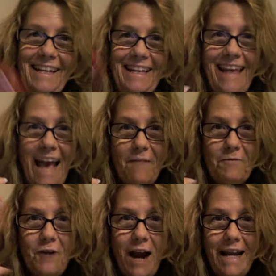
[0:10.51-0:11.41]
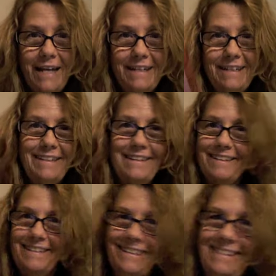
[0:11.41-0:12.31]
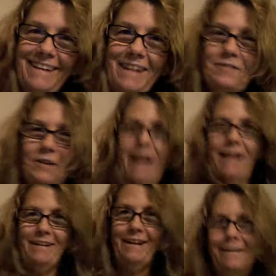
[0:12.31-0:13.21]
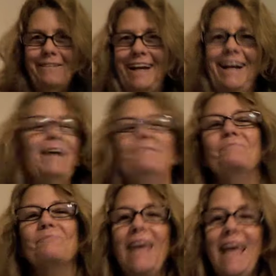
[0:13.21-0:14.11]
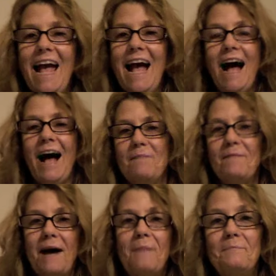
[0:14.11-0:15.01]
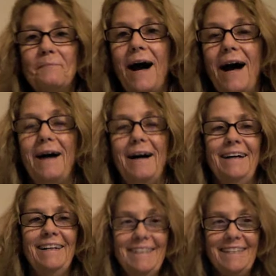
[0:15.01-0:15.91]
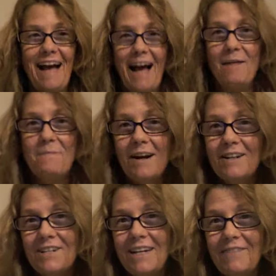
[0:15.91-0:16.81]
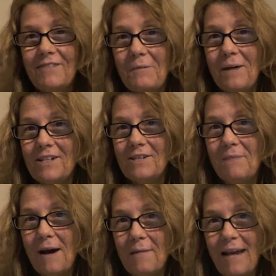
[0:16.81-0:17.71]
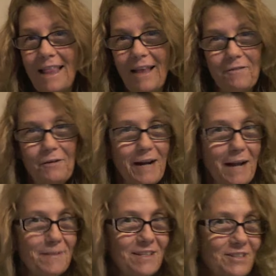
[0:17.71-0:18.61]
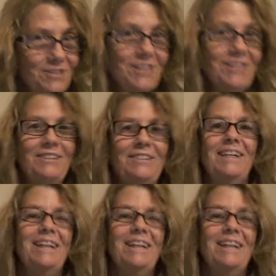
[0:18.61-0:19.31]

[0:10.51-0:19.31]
Yeah, I'm trying. I'm trying. Anyway, um, um, uh, hi, Margie. If you're watching, mommy, I love you and I miss you too.